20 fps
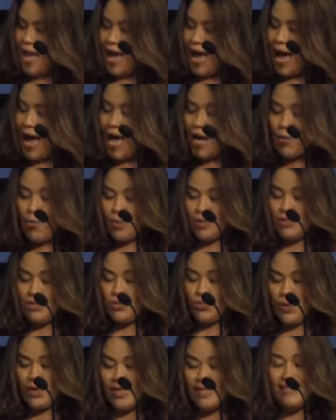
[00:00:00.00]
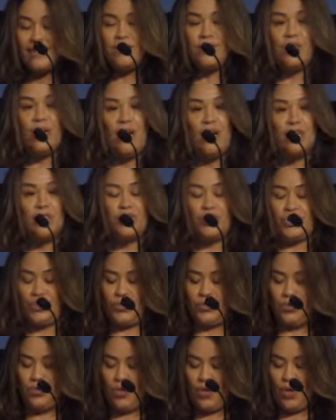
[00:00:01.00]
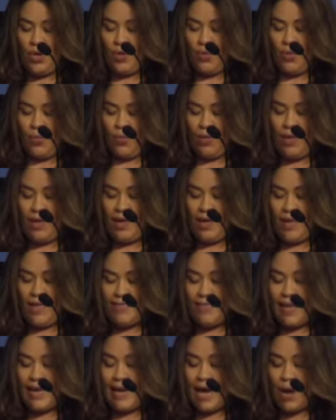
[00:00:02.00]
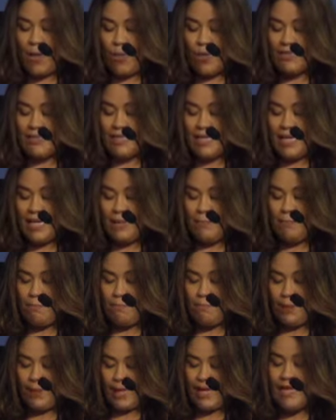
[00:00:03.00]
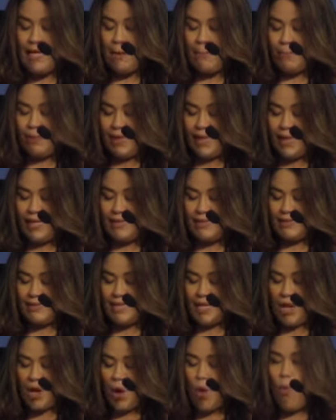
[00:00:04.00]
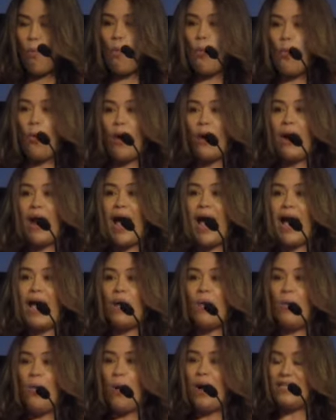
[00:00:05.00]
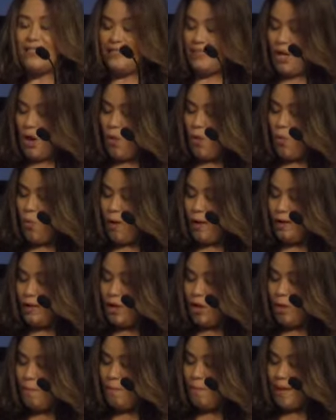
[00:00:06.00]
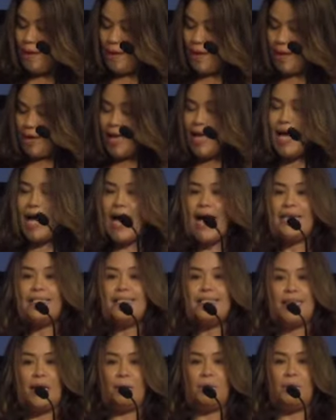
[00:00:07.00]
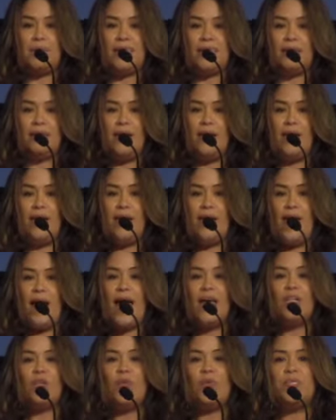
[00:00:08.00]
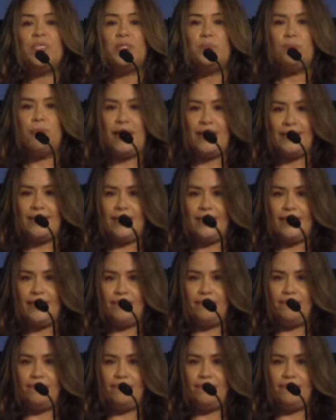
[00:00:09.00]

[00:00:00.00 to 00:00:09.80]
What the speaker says: I was really touched to know that I was in a place where I was welcome, accepted, and respected.